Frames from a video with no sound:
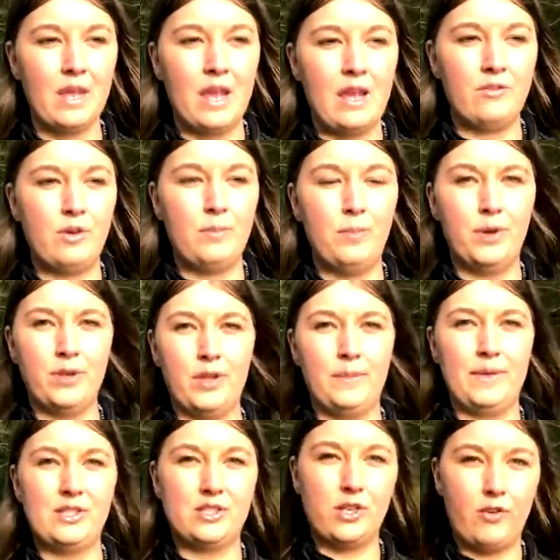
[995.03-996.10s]
if you put them
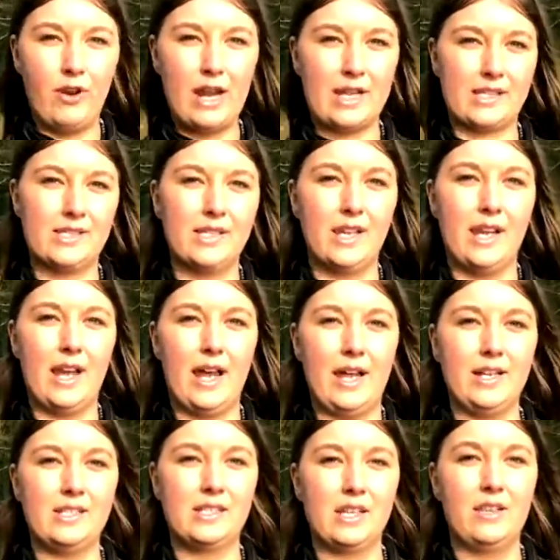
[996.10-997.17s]
in direct
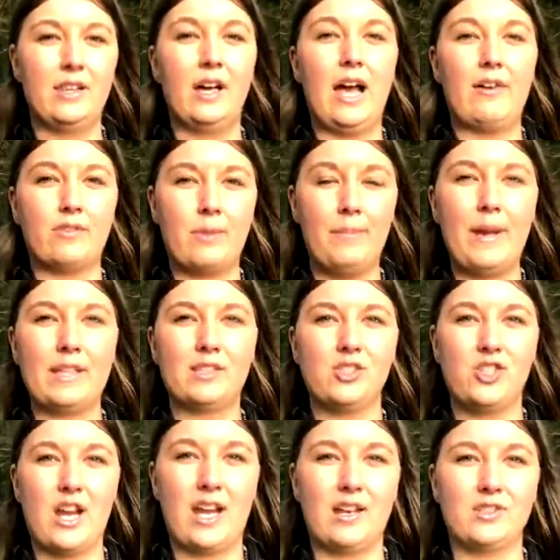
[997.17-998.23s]
sunlight, they'll have the better
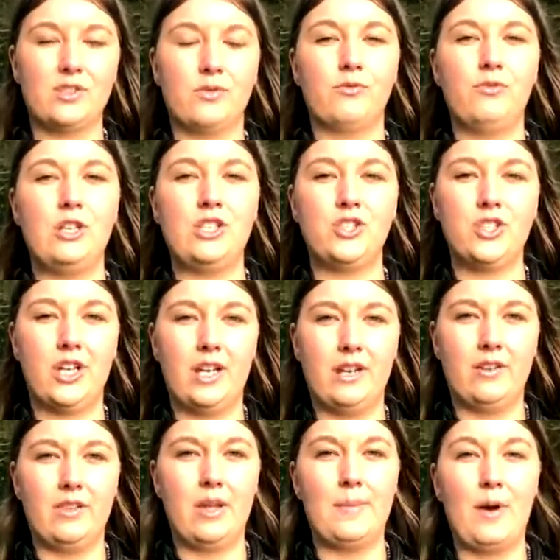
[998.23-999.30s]
chance of reaching
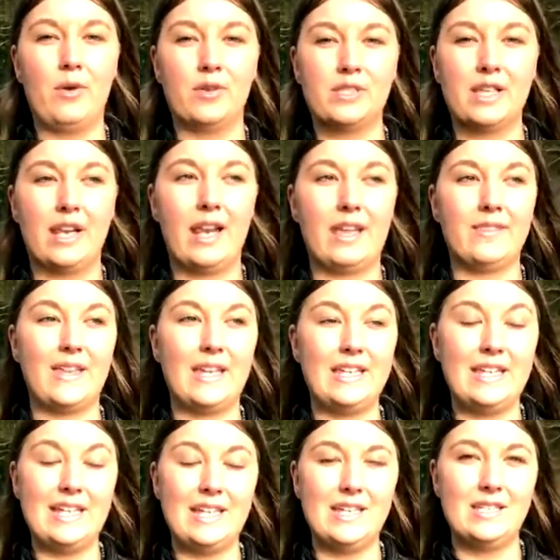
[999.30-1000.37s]
the amount of sunlight they
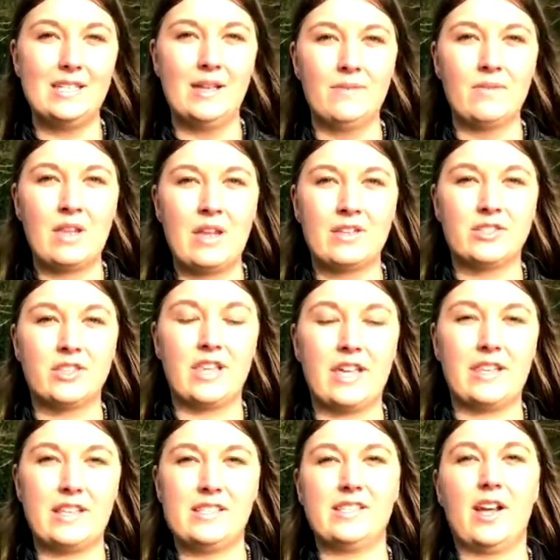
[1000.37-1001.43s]
need so that
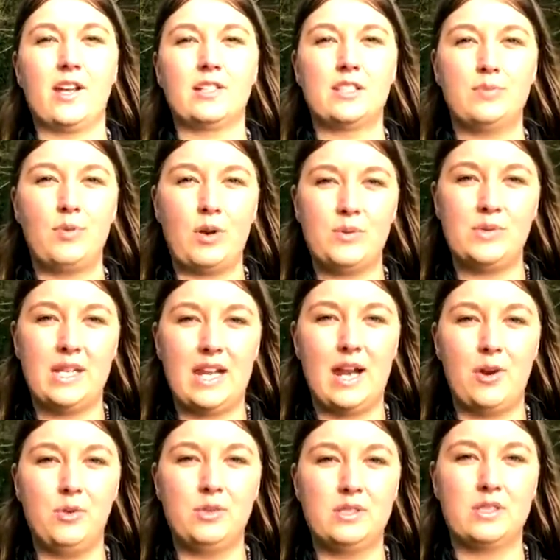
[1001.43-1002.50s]
they start sprouting
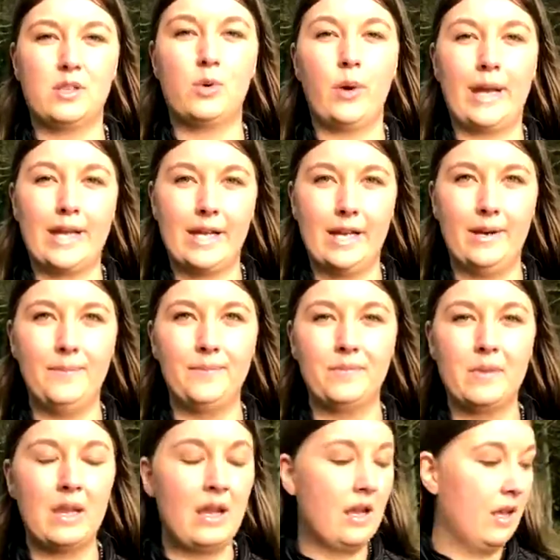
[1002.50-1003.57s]
out quicker,
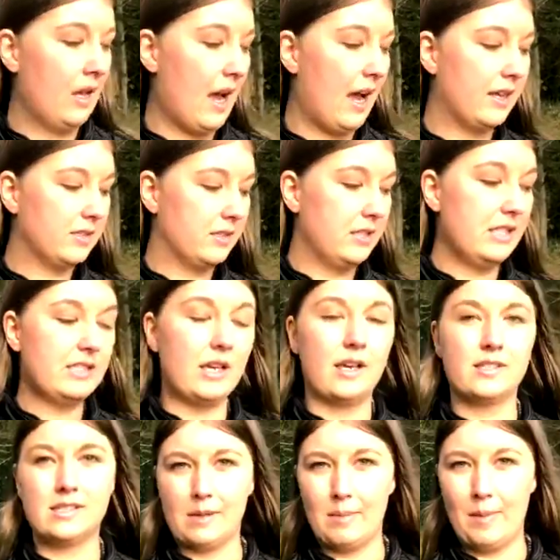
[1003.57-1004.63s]
as these are
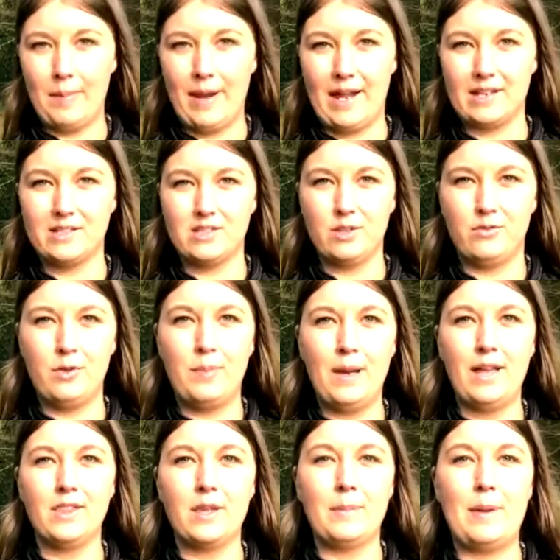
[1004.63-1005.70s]
summer plants. So if you
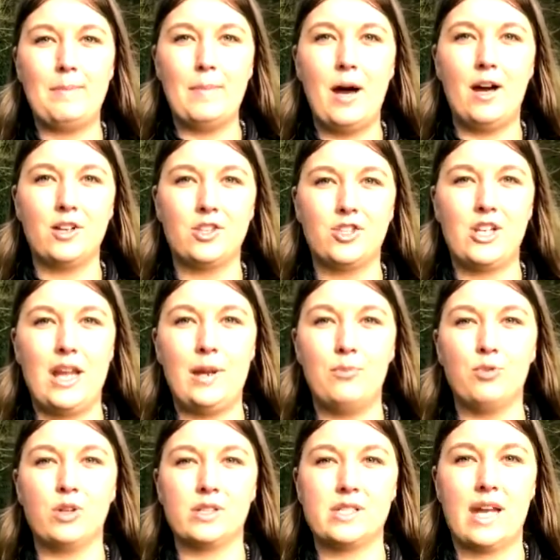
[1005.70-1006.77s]
plant them in March,
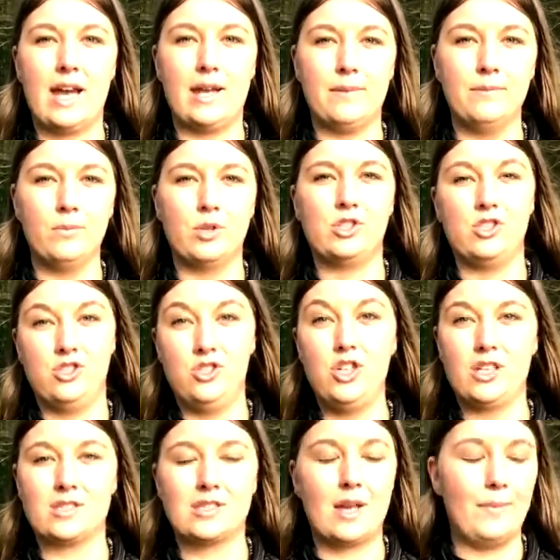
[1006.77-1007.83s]
April time, which is
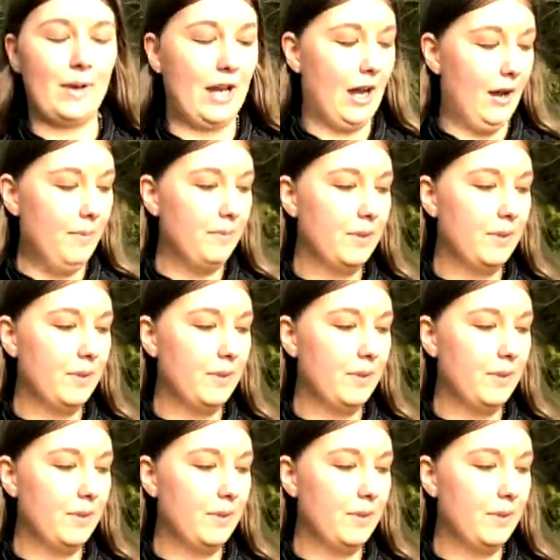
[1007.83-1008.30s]
just coming up,